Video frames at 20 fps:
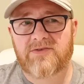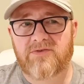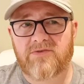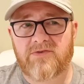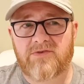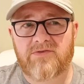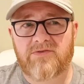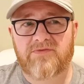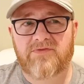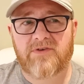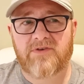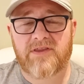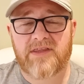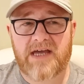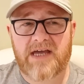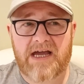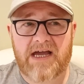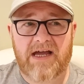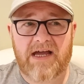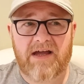So for
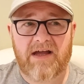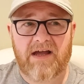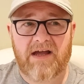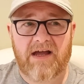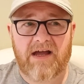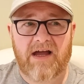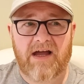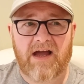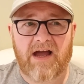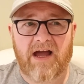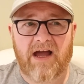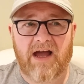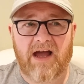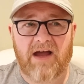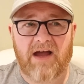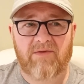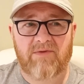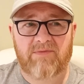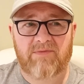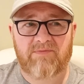that,
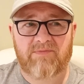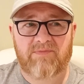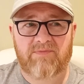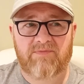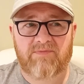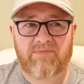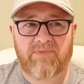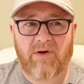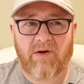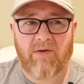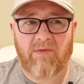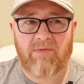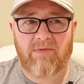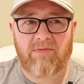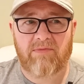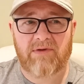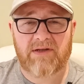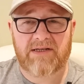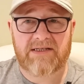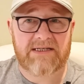I would
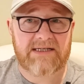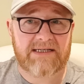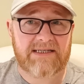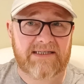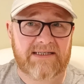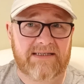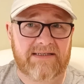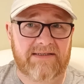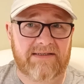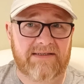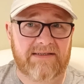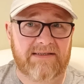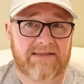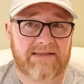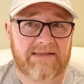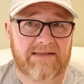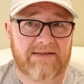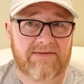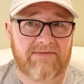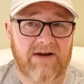probably just
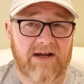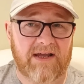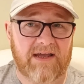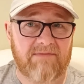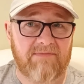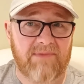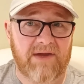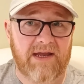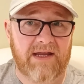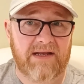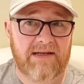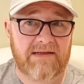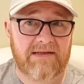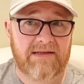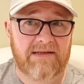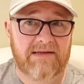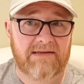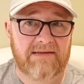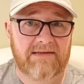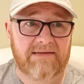
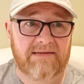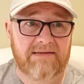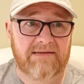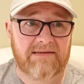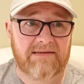recommend that